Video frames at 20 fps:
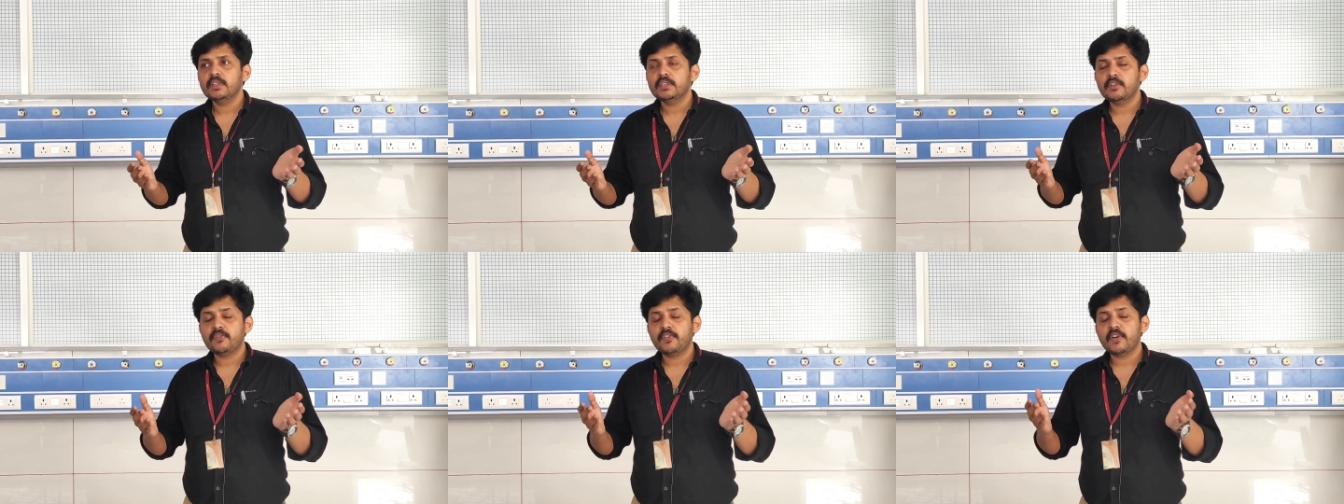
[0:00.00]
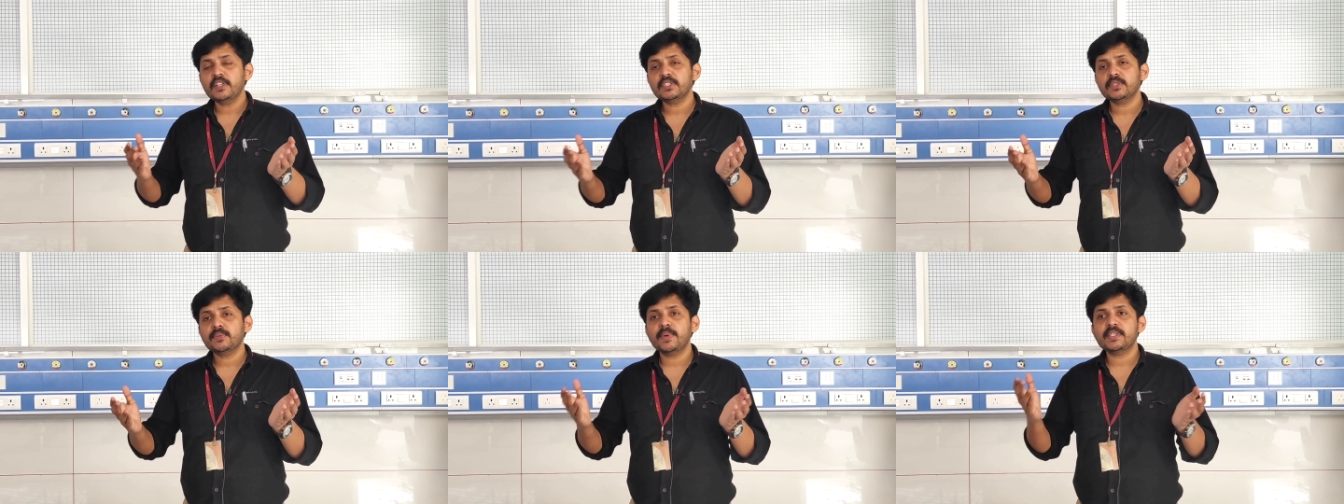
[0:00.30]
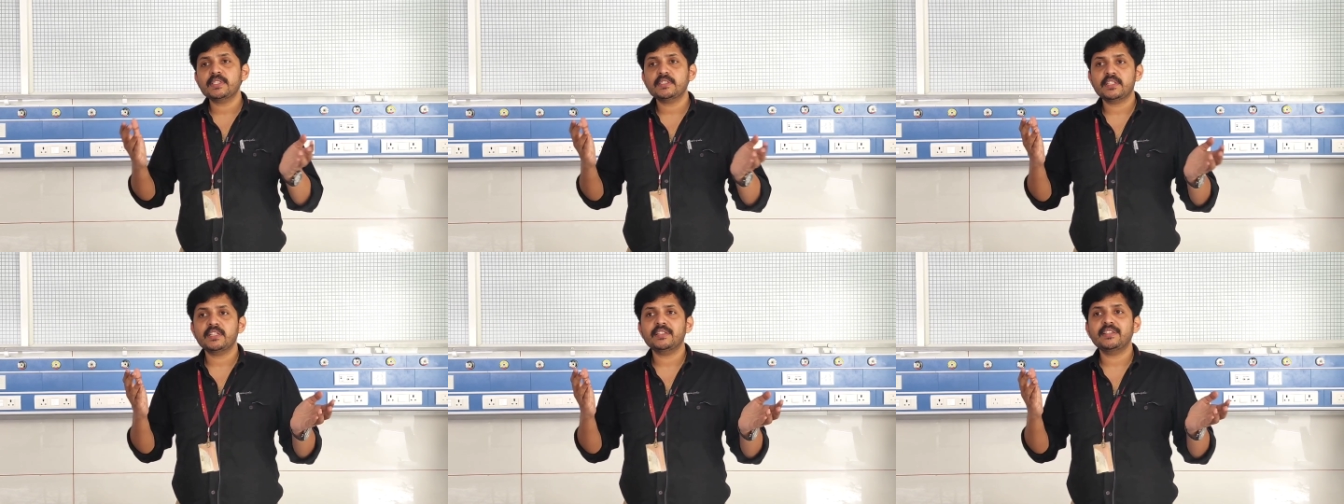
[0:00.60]
The first
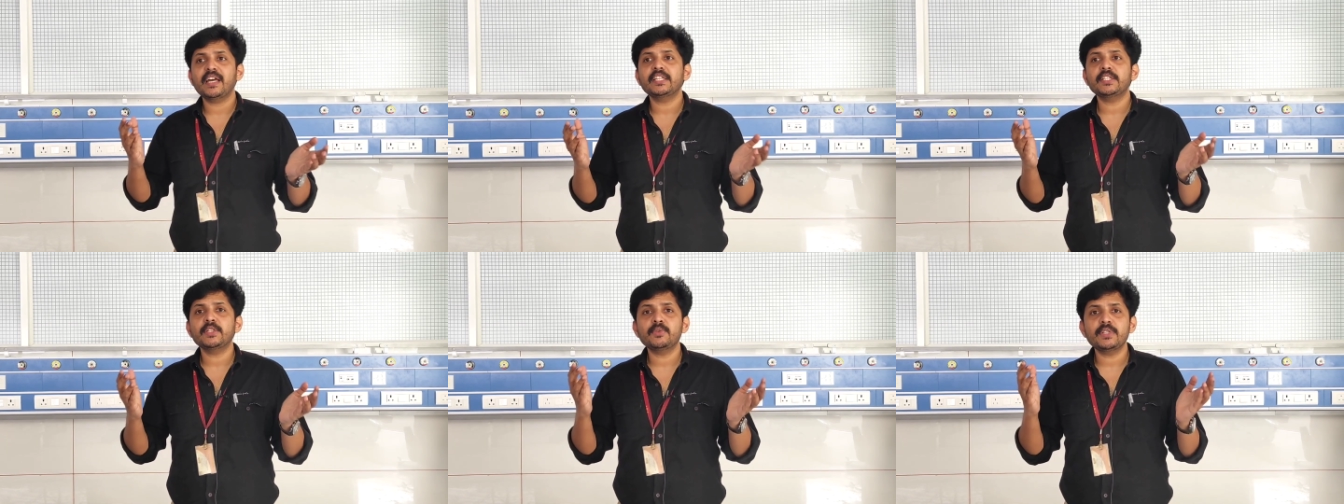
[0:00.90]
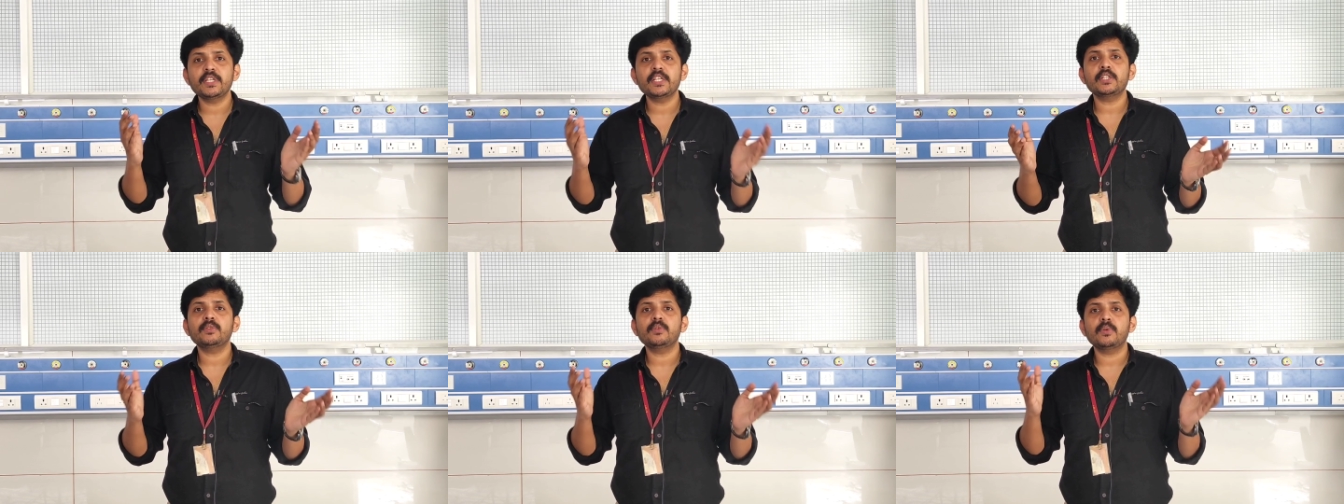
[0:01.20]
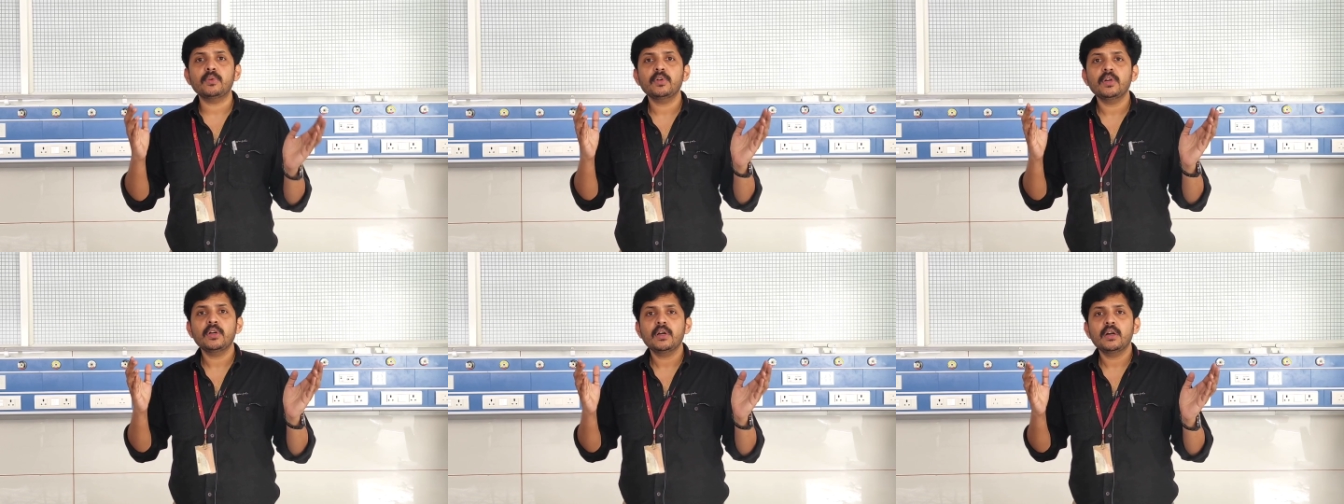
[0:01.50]
question that you need
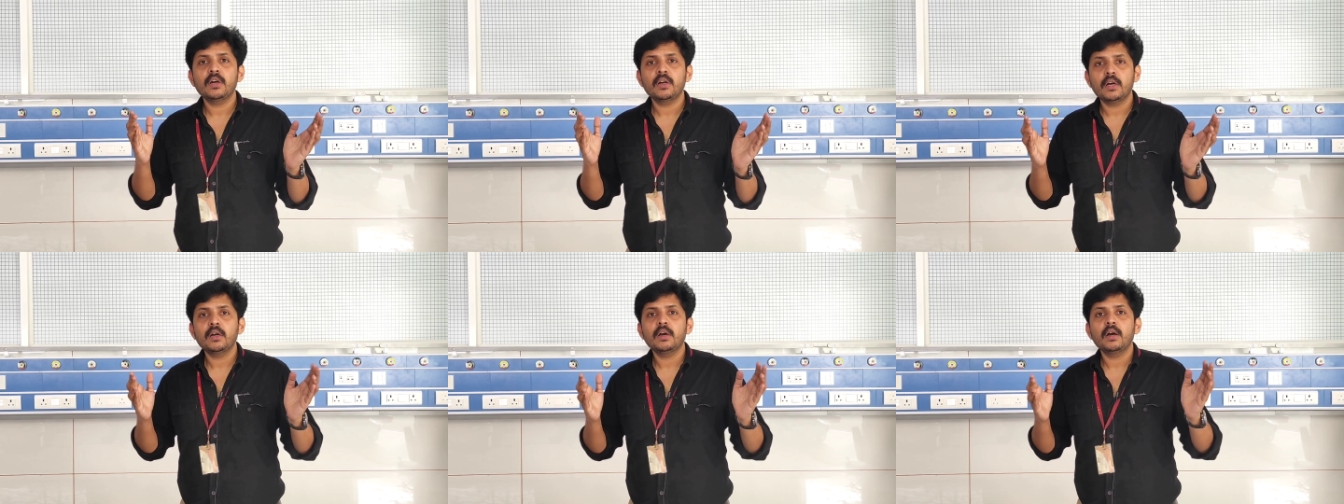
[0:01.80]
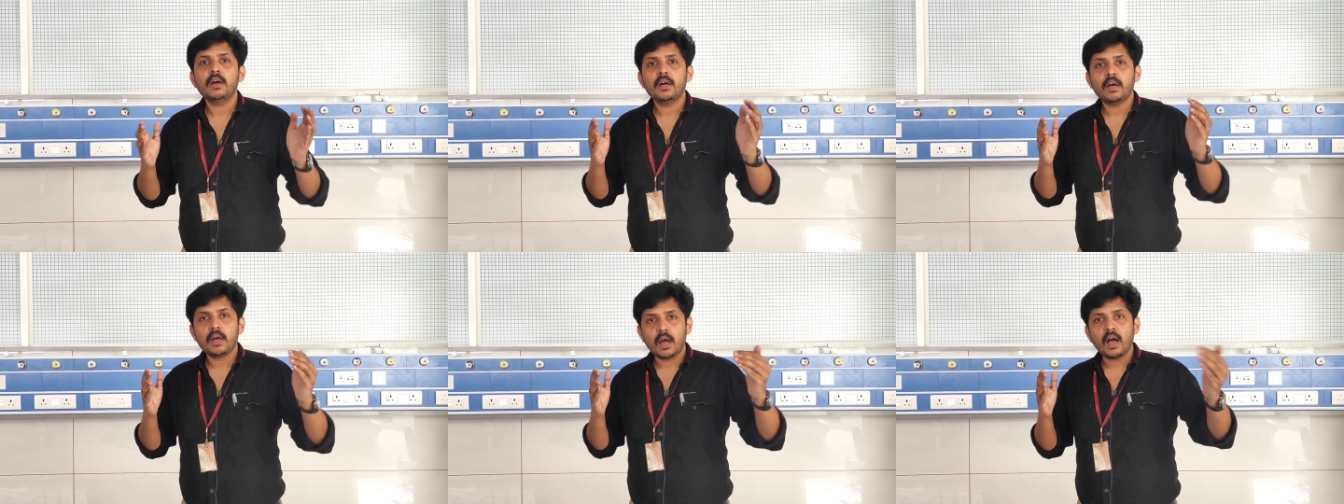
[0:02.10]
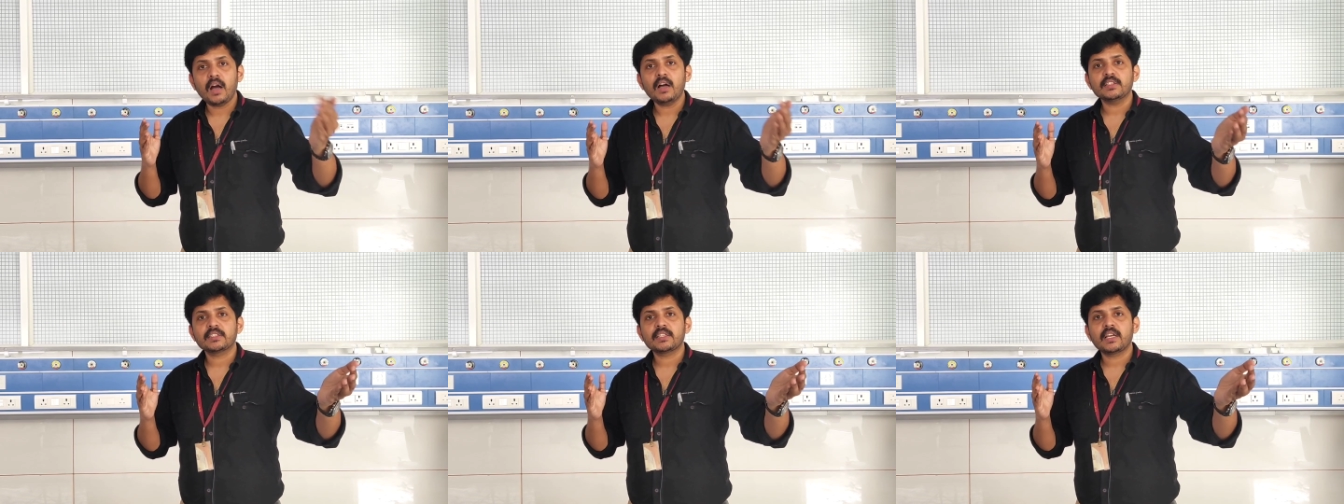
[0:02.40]
to
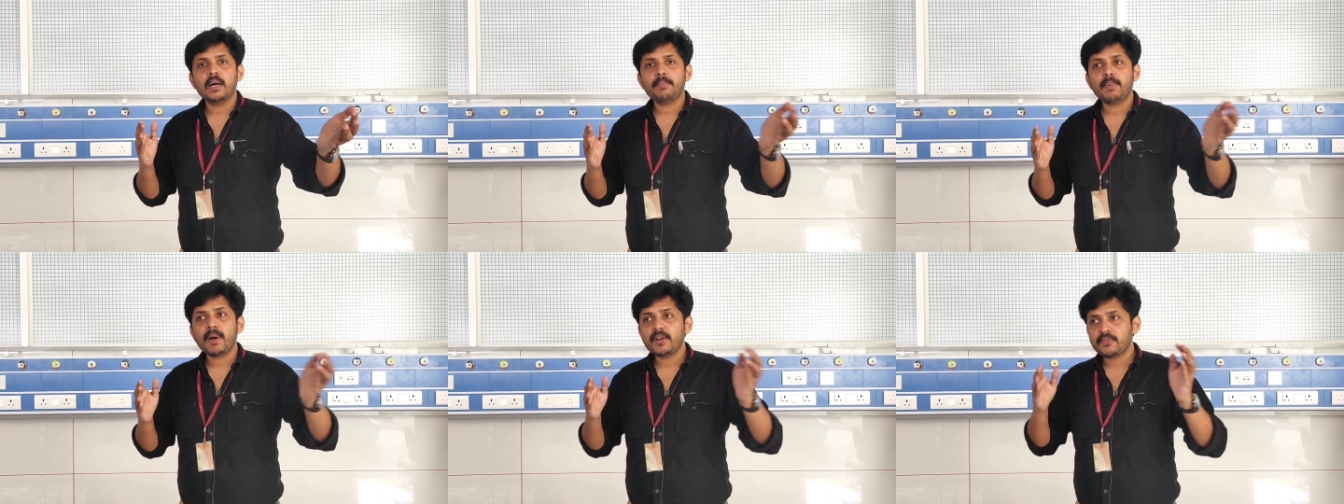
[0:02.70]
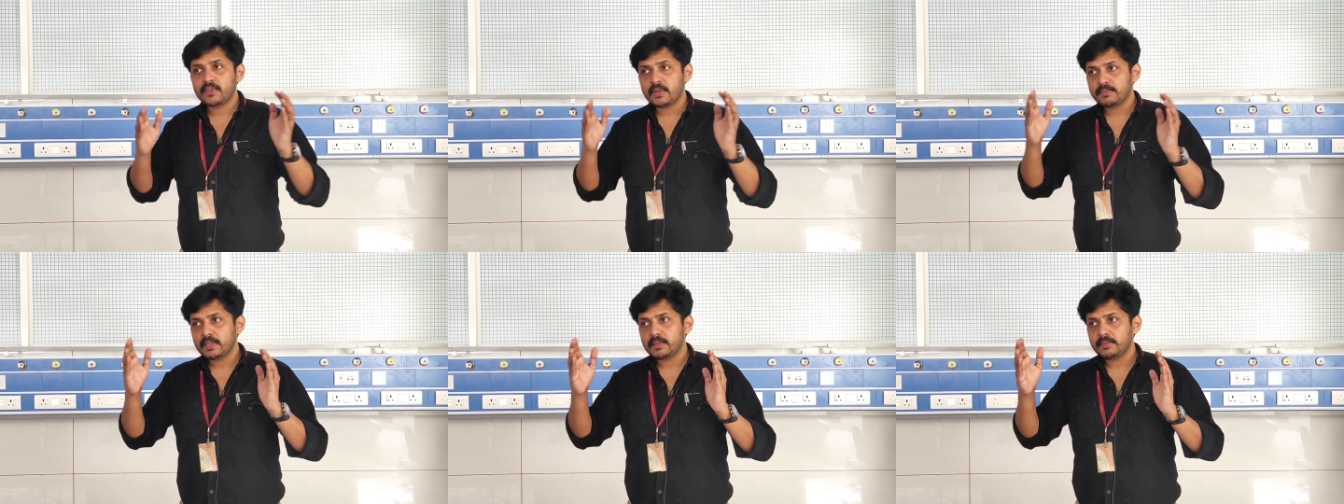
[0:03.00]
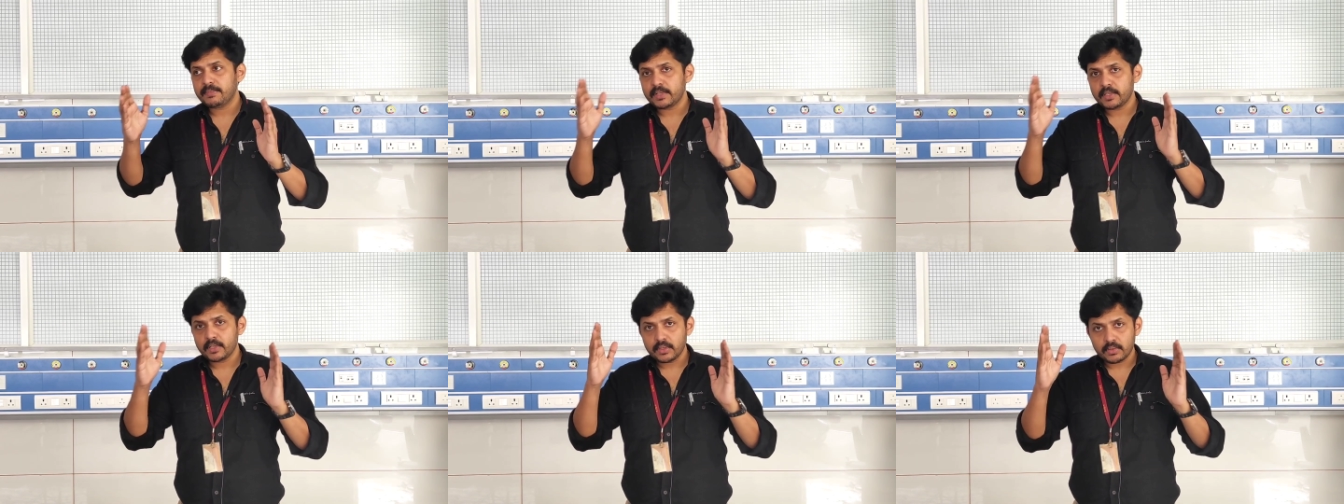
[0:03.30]
ask, apart from
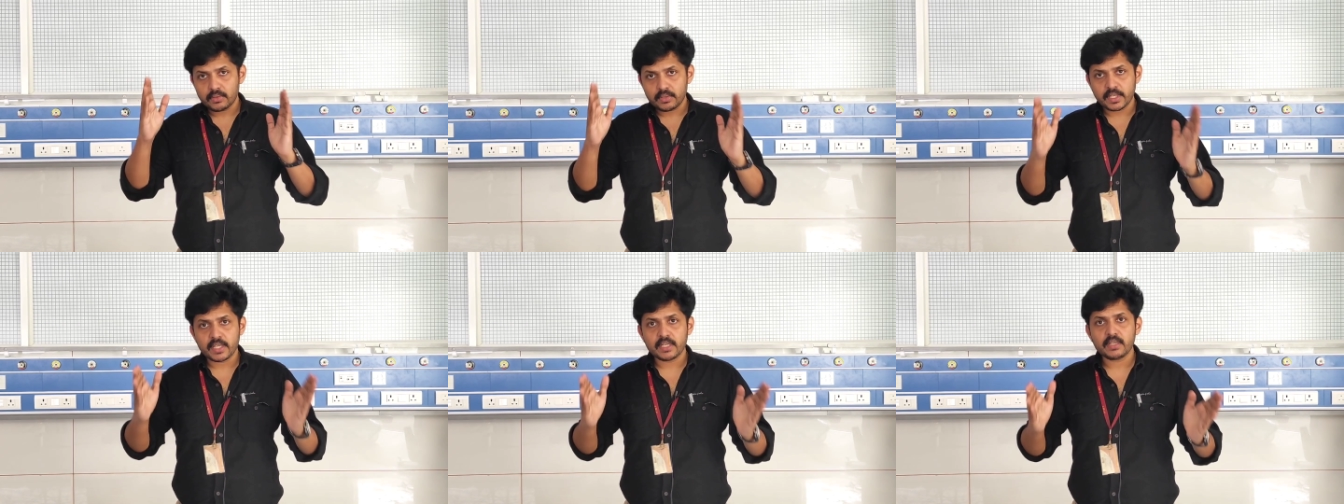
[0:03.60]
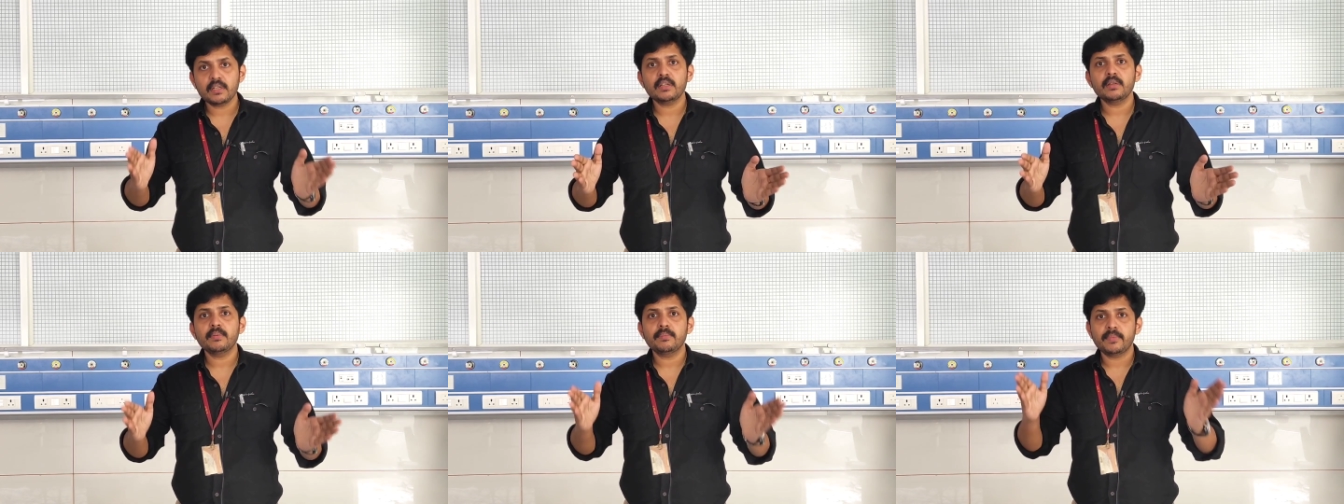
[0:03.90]
the routine